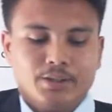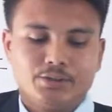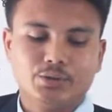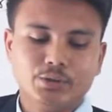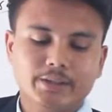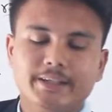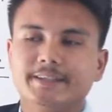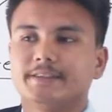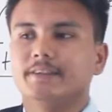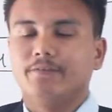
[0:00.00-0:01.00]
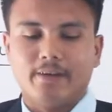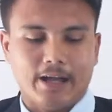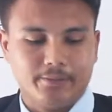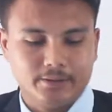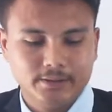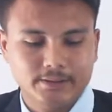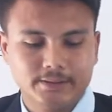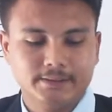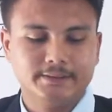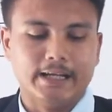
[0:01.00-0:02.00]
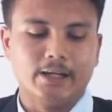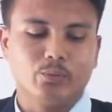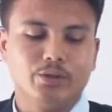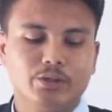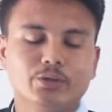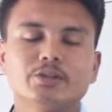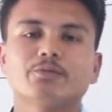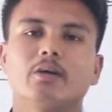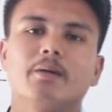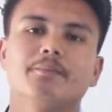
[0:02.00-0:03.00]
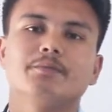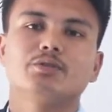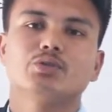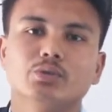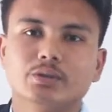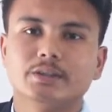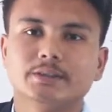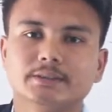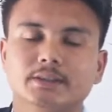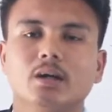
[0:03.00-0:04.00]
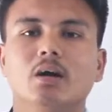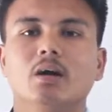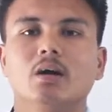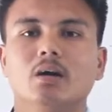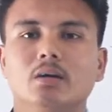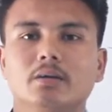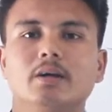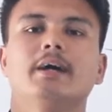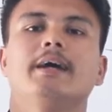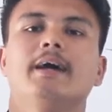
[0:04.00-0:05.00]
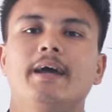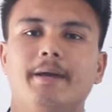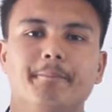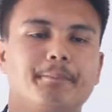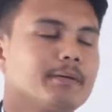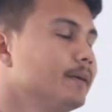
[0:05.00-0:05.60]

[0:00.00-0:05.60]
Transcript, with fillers: Jute is the fiber that we use from jute or hemp.